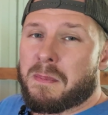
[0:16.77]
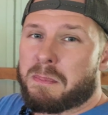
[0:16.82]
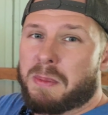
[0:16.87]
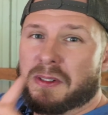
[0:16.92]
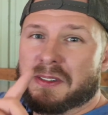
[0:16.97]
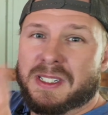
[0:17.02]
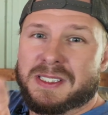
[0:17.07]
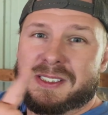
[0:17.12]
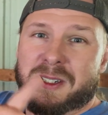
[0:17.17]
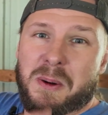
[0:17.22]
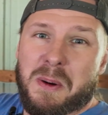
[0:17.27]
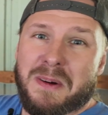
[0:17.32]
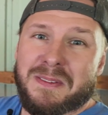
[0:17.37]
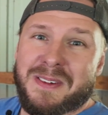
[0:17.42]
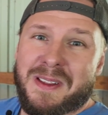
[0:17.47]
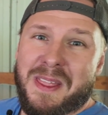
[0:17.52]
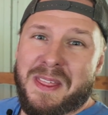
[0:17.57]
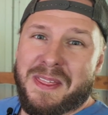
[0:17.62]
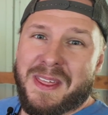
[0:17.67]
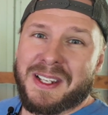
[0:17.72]
But let's go
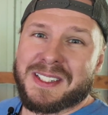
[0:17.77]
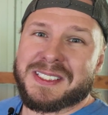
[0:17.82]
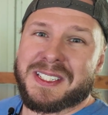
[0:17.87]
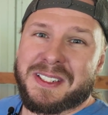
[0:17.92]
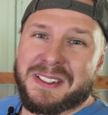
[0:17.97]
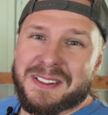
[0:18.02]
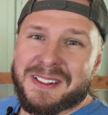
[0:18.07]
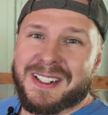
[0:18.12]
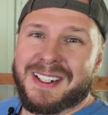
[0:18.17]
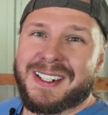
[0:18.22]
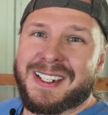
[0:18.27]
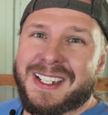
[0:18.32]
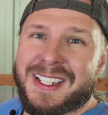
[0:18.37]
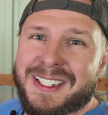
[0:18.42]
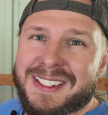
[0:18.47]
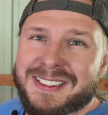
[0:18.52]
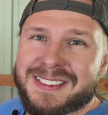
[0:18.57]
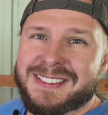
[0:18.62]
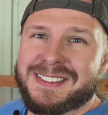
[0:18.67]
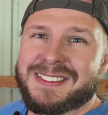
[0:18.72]
over the things that you're gonna need.